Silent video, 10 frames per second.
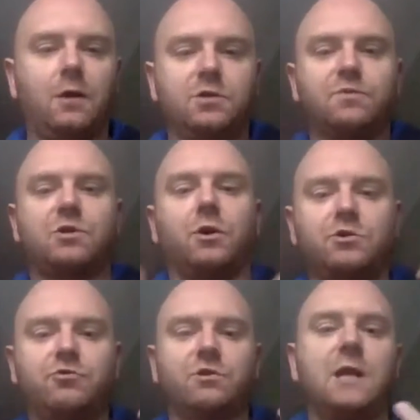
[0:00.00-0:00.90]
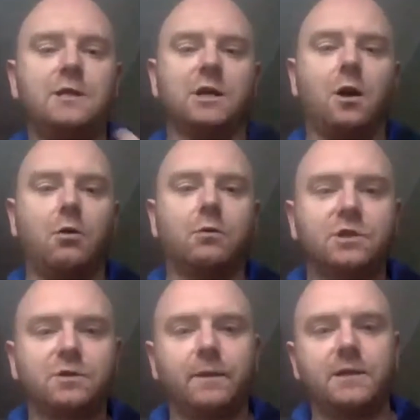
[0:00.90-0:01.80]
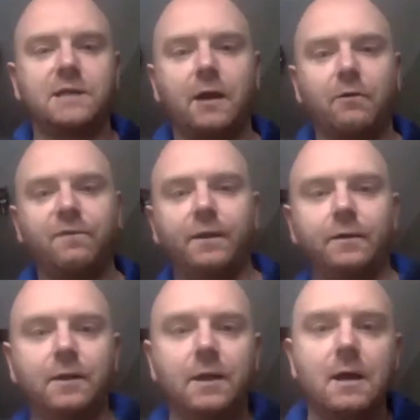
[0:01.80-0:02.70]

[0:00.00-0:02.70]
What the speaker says: some sort of strategic hold of some of this health, and